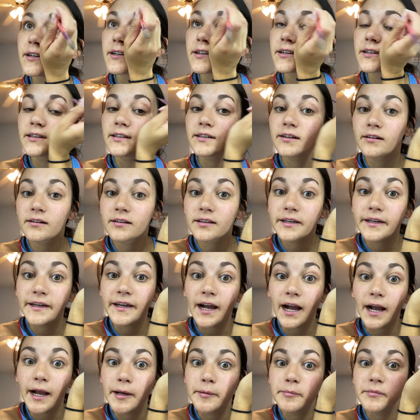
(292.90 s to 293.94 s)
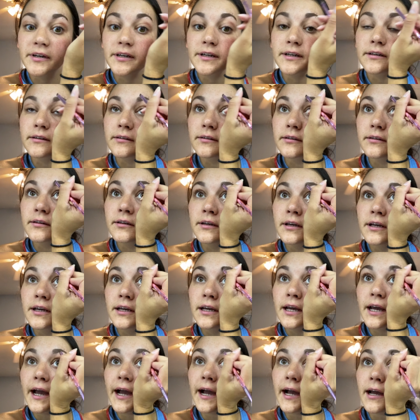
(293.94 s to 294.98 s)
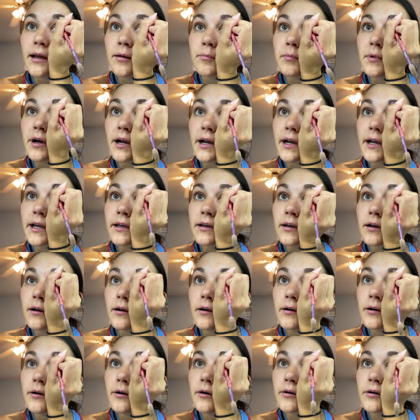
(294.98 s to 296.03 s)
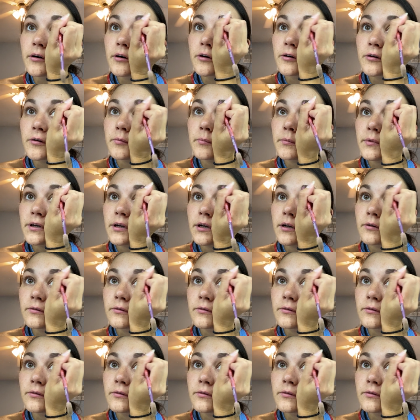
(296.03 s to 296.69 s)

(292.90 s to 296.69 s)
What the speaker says: Clearly, I'm at my home.